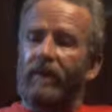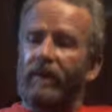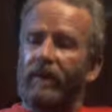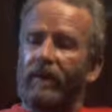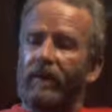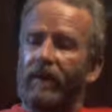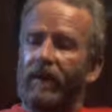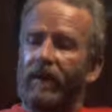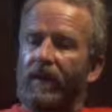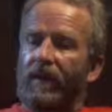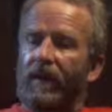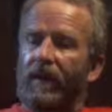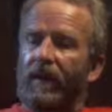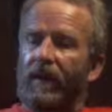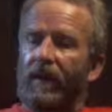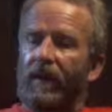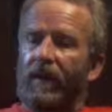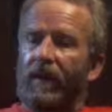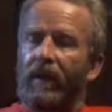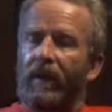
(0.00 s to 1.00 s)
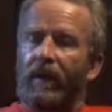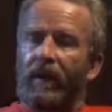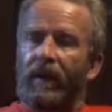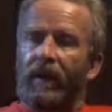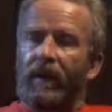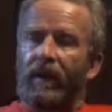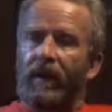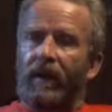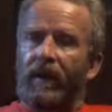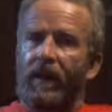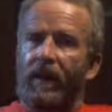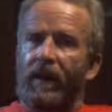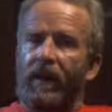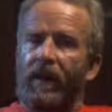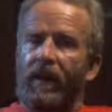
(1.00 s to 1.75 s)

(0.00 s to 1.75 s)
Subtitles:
[no speech]